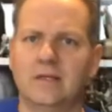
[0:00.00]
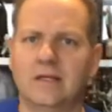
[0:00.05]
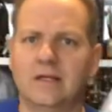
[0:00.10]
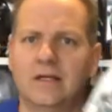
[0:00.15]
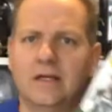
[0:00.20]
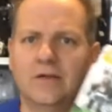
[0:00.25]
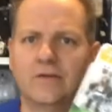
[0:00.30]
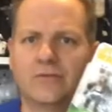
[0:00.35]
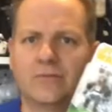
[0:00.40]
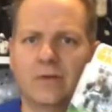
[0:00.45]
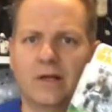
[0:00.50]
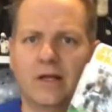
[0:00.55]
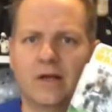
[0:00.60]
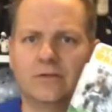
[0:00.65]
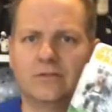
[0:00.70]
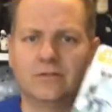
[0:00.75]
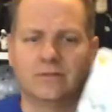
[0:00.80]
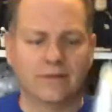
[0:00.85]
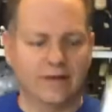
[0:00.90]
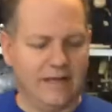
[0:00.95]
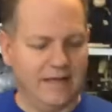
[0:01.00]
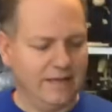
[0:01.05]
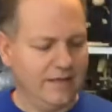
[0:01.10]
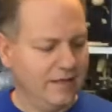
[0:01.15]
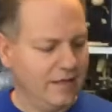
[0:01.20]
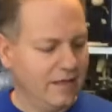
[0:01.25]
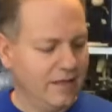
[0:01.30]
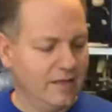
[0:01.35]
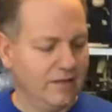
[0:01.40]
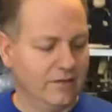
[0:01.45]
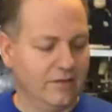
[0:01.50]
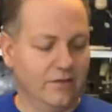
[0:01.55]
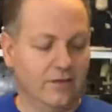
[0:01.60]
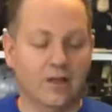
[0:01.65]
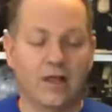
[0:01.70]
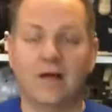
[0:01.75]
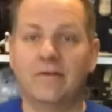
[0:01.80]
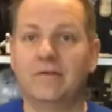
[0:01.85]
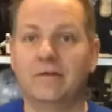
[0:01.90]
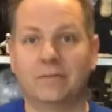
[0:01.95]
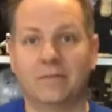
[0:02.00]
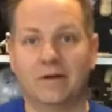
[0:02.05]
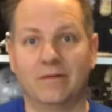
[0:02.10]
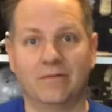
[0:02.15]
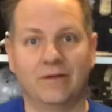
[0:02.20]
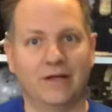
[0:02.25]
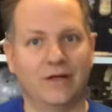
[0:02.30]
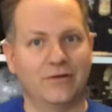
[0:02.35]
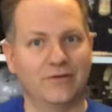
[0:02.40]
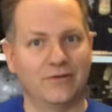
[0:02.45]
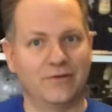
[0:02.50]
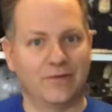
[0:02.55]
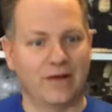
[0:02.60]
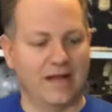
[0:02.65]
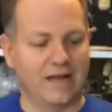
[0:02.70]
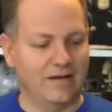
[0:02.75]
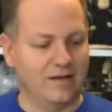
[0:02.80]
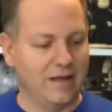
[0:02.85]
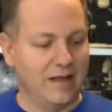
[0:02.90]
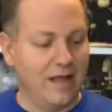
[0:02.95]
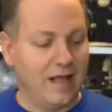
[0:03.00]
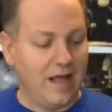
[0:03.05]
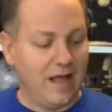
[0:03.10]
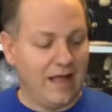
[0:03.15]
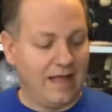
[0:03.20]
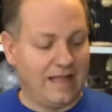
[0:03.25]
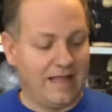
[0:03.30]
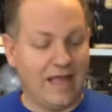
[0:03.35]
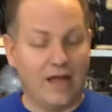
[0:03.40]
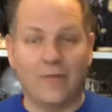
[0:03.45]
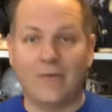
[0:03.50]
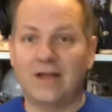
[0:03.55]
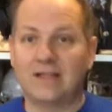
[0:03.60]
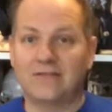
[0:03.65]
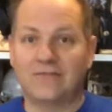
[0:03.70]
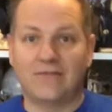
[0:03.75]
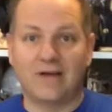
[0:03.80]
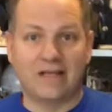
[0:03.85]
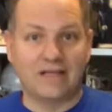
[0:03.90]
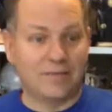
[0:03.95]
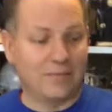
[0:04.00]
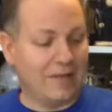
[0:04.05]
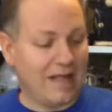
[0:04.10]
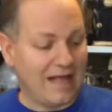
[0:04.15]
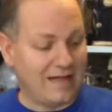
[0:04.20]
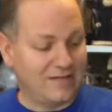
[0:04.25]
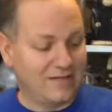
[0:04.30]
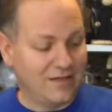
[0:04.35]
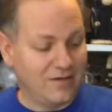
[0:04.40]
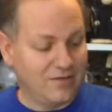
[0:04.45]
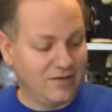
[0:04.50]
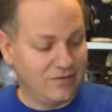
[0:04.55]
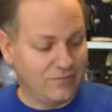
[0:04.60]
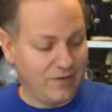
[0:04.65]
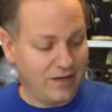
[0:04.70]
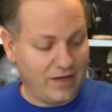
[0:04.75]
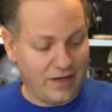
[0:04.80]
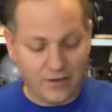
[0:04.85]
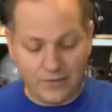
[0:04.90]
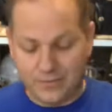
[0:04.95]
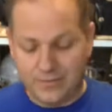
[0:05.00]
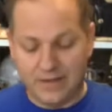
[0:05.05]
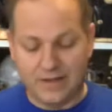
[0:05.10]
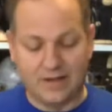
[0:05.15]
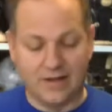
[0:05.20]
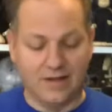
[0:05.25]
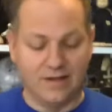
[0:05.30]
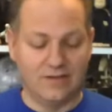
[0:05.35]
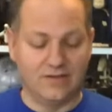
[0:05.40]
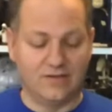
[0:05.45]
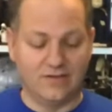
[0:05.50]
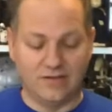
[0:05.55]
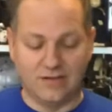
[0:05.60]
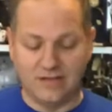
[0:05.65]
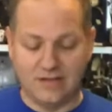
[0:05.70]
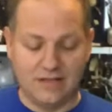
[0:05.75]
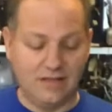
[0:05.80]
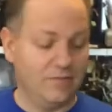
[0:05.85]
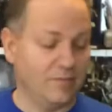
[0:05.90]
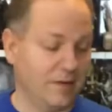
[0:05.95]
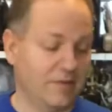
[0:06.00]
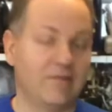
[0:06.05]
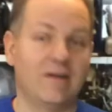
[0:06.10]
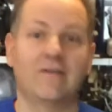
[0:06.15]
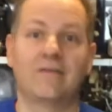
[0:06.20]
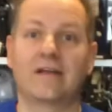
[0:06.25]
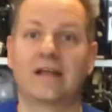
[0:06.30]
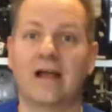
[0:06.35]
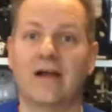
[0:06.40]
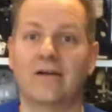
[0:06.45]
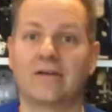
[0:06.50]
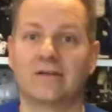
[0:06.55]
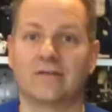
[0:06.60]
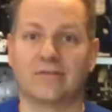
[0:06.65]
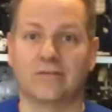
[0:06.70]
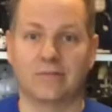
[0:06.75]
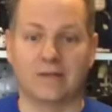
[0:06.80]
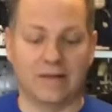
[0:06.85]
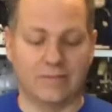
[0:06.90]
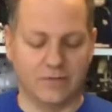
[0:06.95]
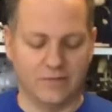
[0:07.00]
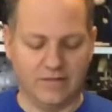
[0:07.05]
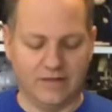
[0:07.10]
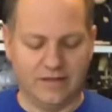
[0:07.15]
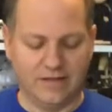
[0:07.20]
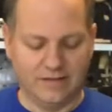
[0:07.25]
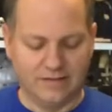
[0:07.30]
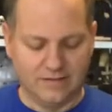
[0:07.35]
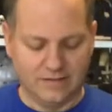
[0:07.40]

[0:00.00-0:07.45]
Here's Rio Durant. Loving my Rio Durant. I can't wait to find the Black Series Rio because he's my favorite character from that movie.